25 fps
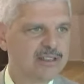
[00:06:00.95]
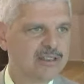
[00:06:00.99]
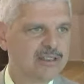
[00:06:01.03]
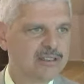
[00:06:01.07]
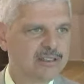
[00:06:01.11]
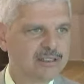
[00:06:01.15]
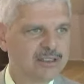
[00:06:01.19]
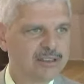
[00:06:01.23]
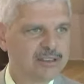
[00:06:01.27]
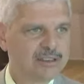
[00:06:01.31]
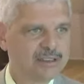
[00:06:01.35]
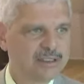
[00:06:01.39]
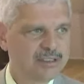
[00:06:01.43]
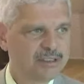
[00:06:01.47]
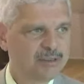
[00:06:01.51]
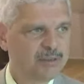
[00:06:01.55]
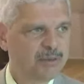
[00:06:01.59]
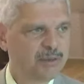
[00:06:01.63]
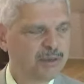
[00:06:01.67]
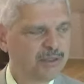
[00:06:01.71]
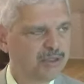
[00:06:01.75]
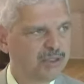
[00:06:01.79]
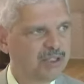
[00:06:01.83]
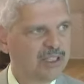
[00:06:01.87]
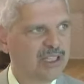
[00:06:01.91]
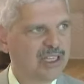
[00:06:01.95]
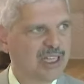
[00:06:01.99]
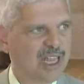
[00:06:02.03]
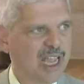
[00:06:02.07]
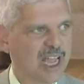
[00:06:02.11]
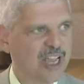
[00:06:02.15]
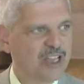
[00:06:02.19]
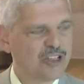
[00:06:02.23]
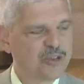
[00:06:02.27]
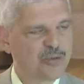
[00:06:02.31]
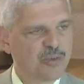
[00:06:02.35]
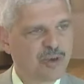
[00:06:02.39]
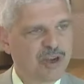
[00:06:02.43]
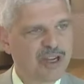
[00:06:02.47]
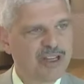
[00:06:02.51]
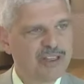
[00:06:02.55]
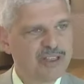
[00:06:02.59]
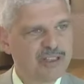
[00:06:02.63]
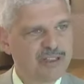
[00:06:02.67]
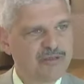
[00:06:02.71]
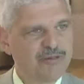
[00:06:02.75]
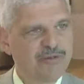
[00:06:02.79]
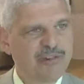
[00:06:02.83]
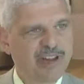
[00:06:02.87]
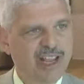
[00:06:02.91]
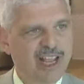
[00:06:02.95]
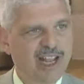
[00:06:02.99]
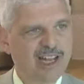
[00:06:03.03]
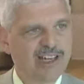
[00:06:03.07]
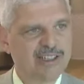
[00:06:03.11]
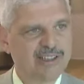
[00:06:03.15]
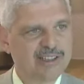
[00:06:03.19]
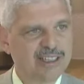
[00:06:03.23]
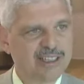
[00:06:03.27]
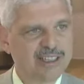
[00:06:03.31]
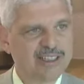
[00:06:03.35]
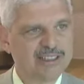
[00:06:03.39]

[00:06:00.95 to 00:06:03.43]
and house prices in reality.